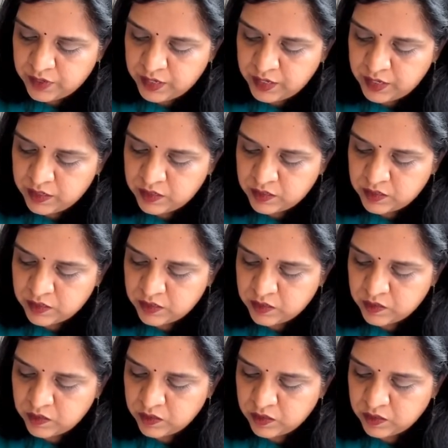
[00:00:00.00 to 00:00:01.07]
Right?
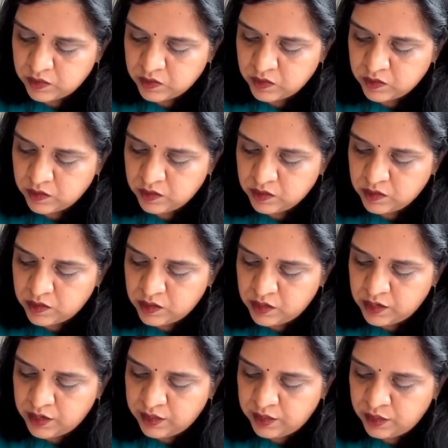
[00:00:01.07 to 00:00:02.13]

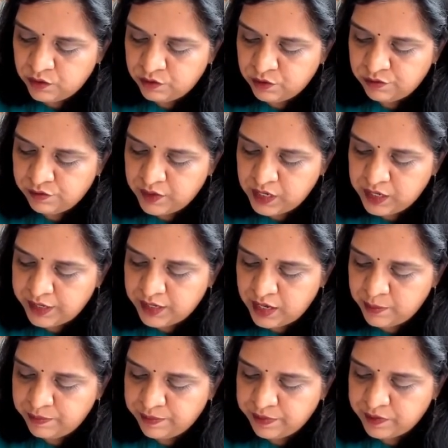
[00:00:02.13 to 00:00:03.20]
And then if you fill it
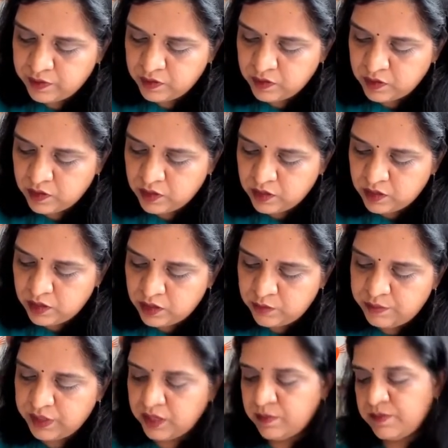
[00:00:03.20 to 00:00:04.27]
up,
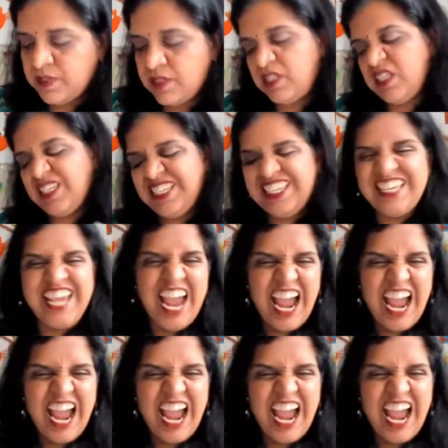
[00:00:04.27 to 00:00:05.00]
it becomes,